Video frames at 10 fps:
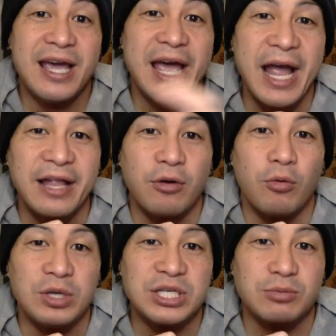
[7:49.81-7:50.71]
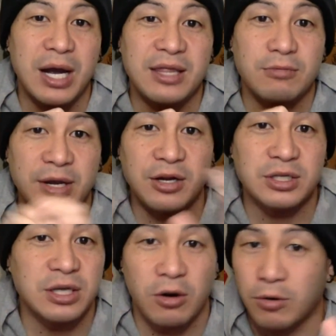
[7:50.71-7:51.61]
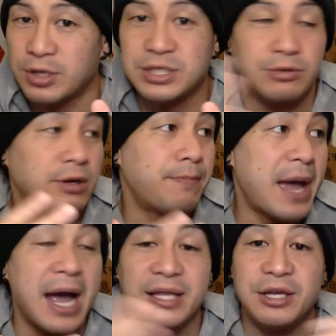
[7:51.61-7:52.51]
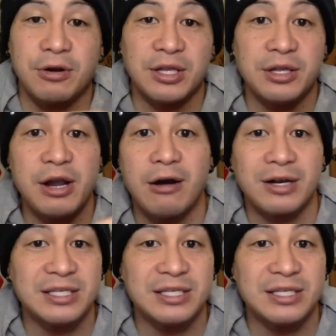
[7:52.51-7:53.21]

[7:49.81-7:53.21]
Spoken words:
and which is why the Raiders are always doing bad year in and year out,